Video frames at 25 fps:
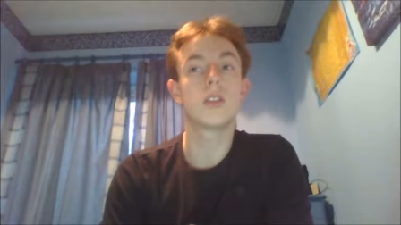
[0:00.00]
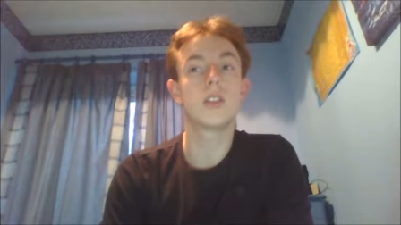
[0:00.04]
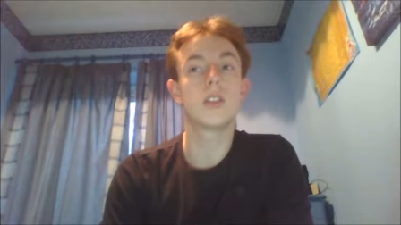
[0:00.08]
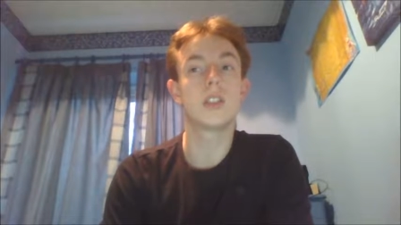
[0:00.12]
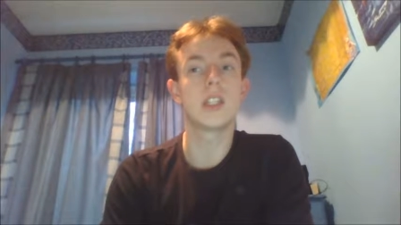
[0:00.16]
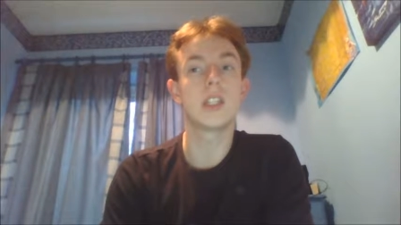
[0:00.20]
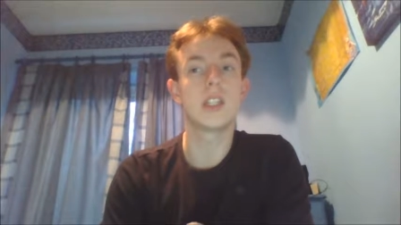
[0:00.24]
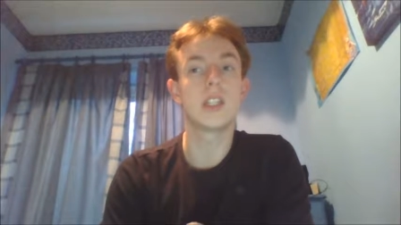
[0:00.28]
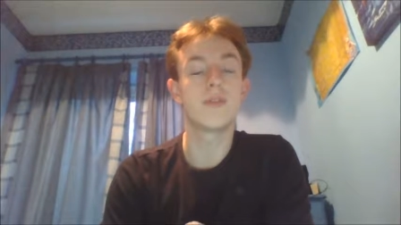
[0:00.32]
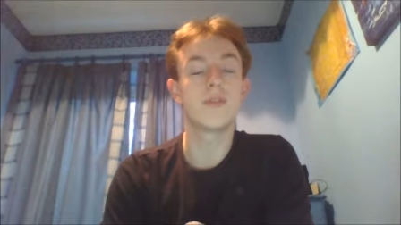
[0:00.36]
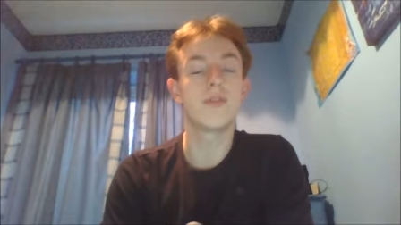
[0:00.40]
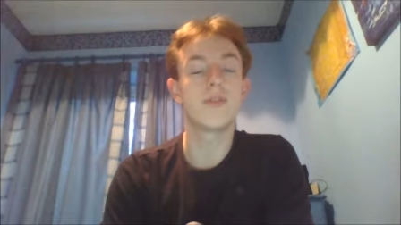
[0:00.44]

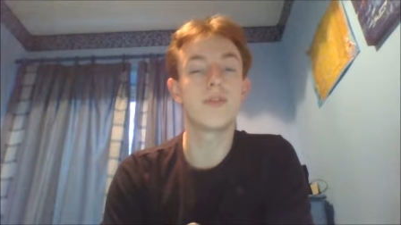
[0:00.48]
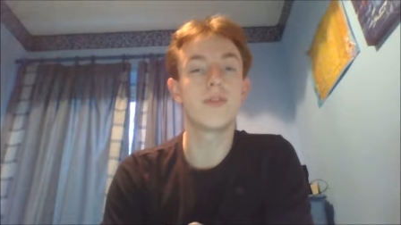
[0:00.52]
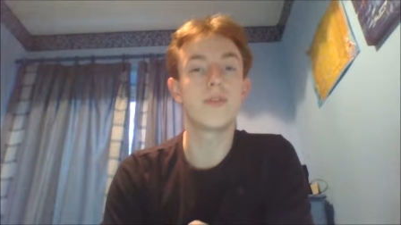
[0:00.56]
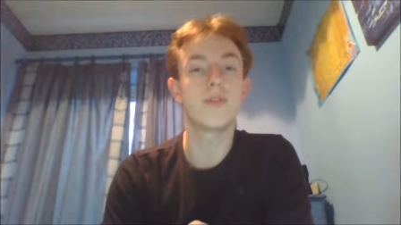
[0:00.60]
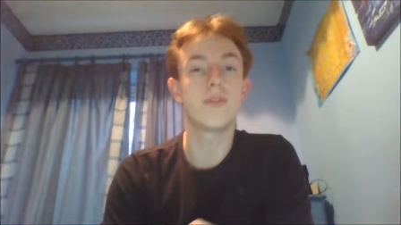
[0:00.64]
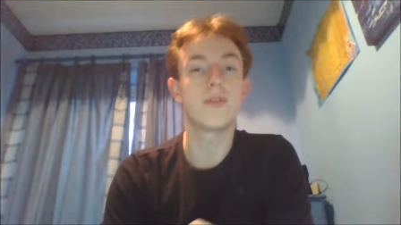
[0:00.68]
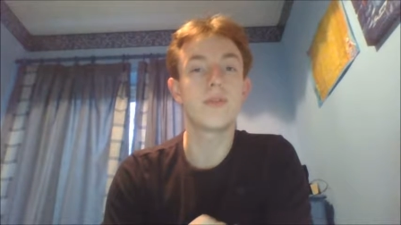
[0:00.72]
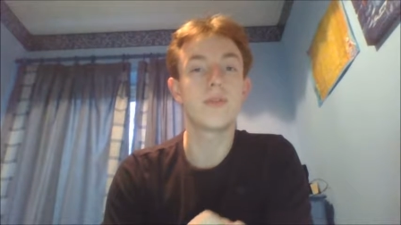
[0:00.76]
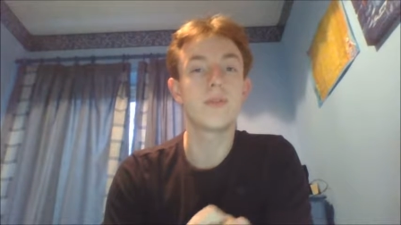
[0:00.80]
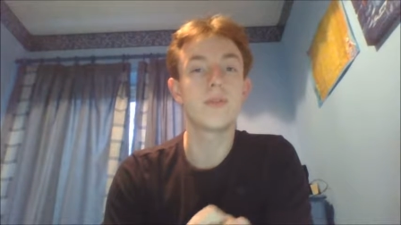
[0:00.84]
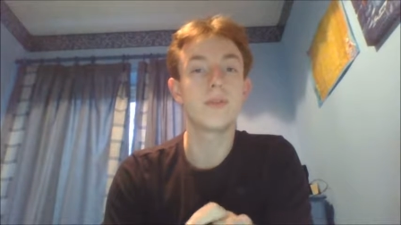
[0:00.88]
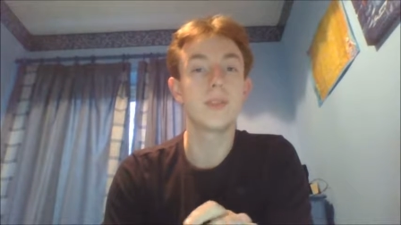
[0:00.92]
give
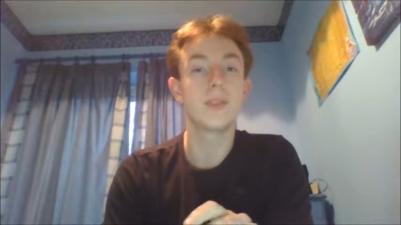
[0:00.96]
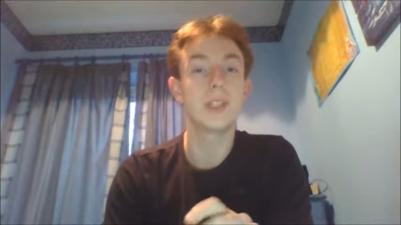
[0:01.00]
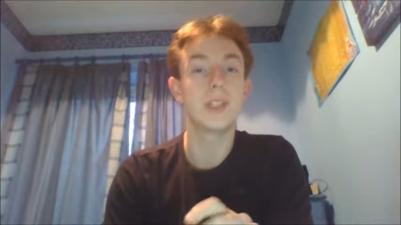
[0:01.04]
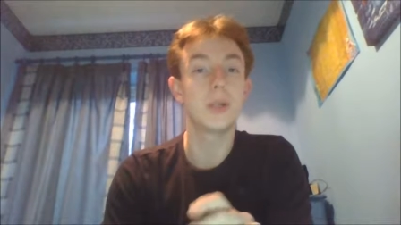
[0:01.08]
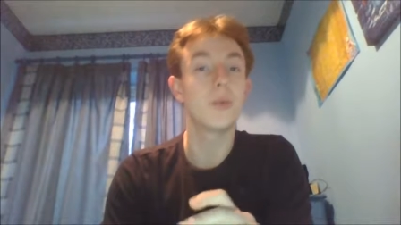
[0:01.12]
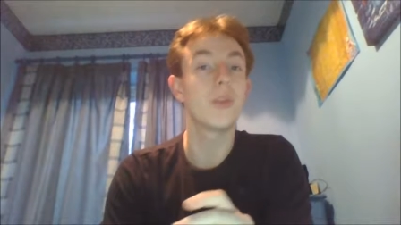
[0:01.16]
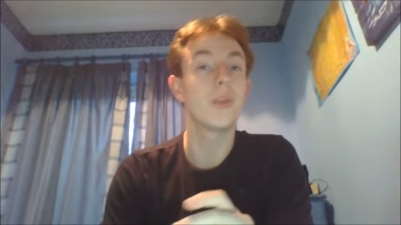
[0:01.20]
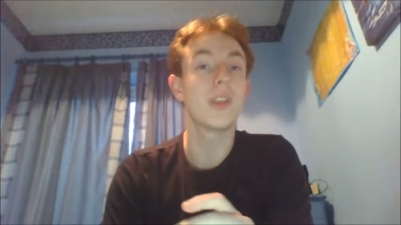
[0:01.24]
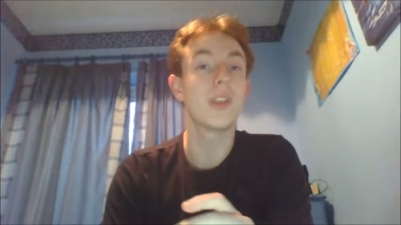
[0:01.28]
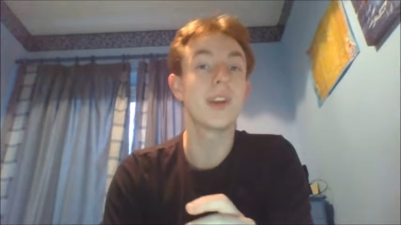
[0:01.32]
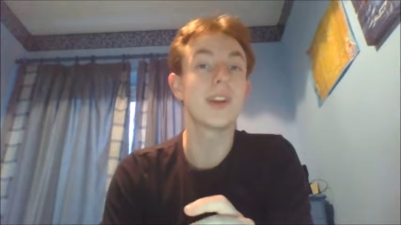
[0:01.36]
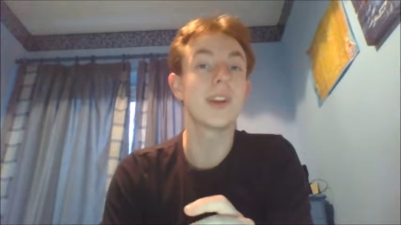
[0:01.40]

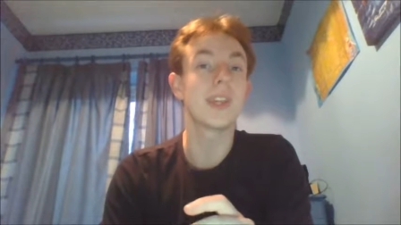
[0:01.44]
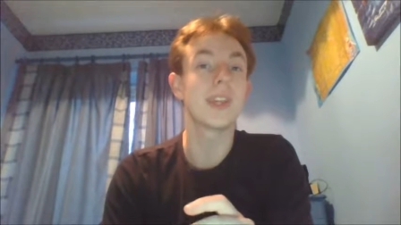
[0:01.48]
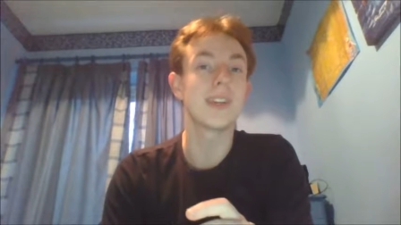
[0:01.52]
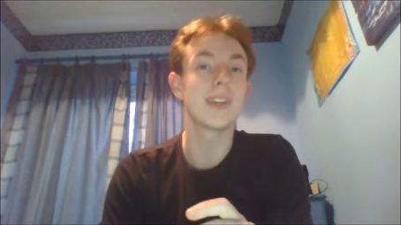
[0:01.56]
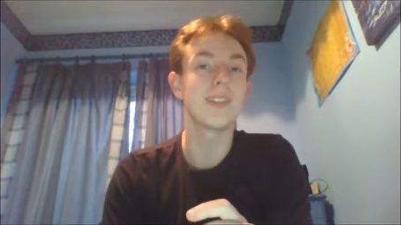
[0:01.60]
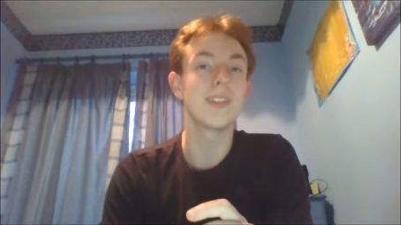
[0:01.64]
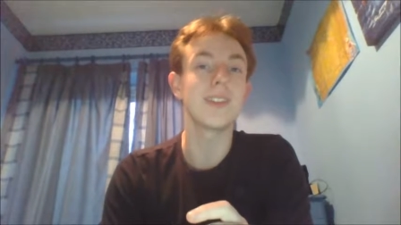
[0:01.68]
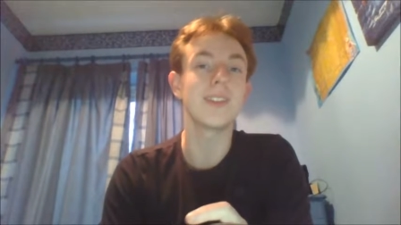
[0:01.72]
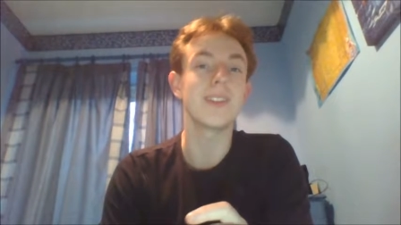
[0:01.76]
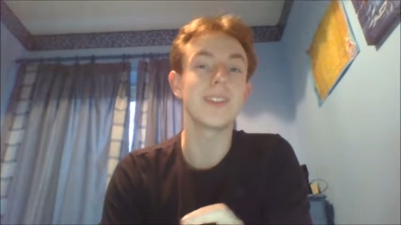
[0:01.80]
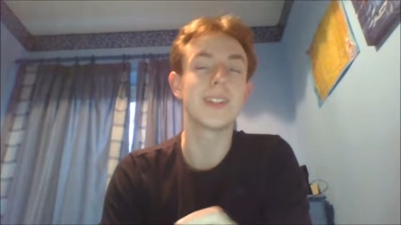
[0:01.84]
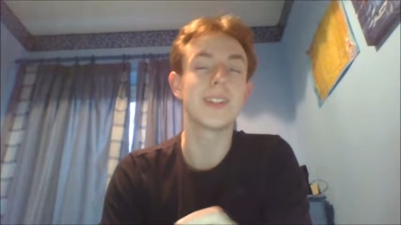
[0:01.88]
you their
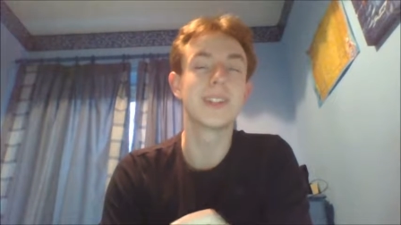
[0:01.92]
gil,